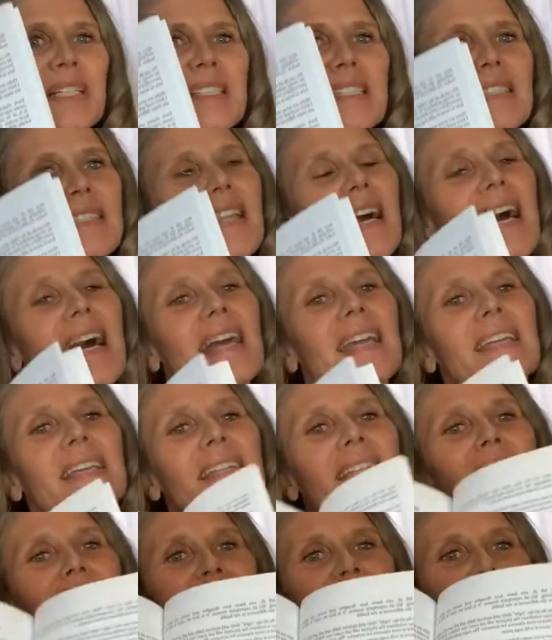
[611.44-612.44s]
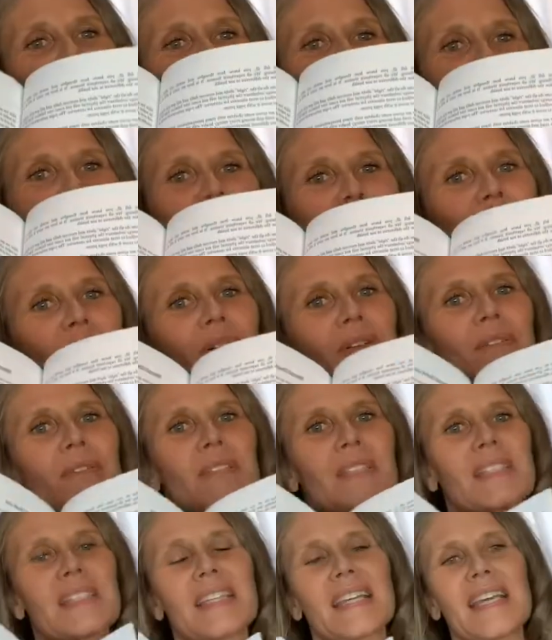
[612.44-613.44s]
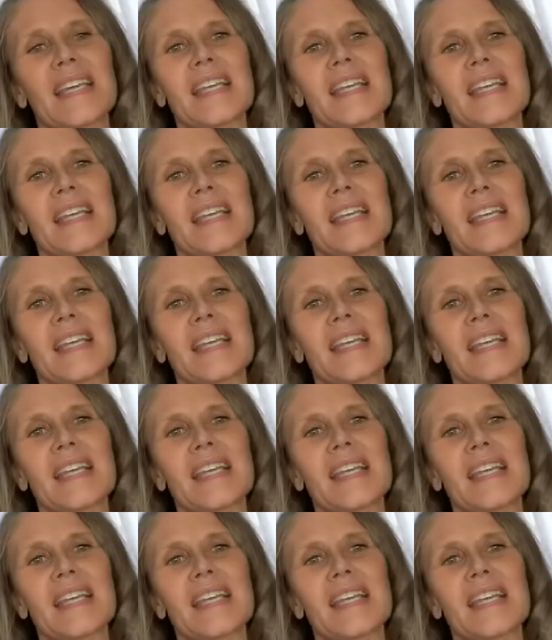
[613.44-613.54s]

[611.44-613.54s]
like. That's home pose.